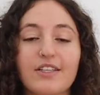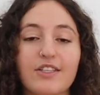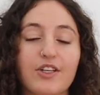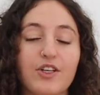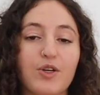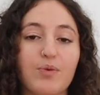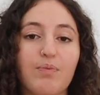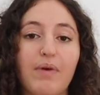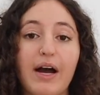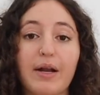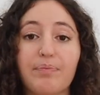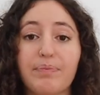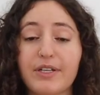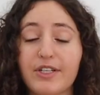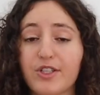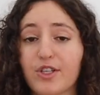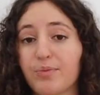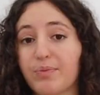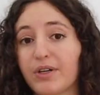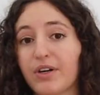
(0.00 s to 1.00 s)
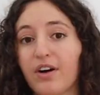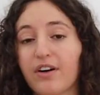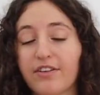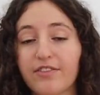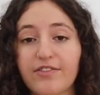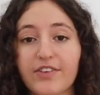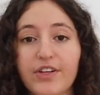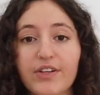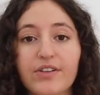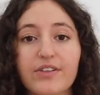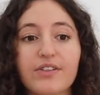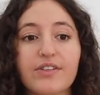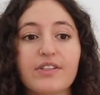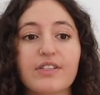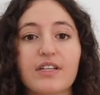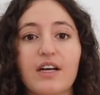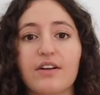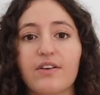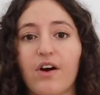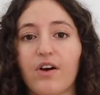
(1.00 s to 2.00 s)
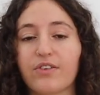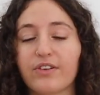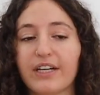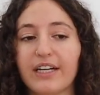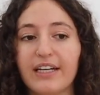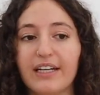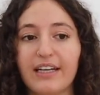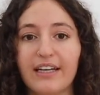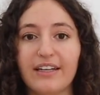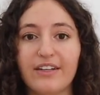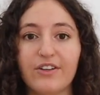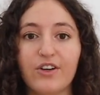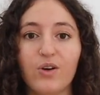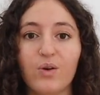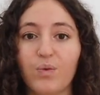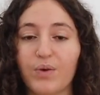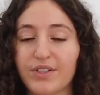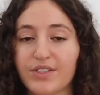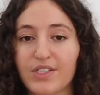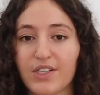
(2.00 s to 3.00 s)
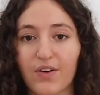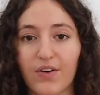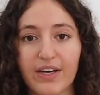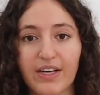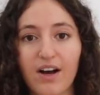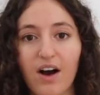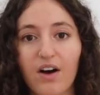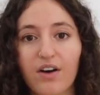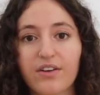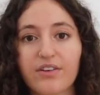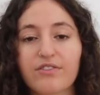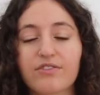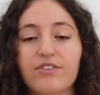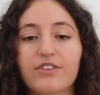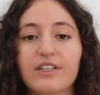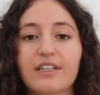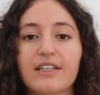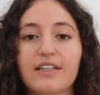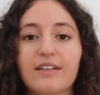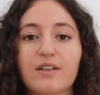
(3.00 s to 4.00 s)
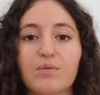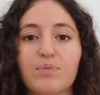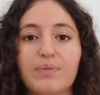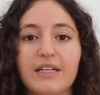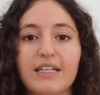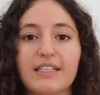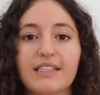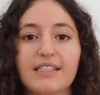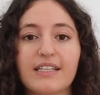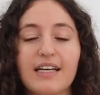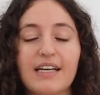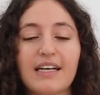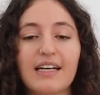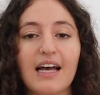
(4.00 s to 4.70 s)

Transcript: So you might be super confused and not really know what's going on for a little bit,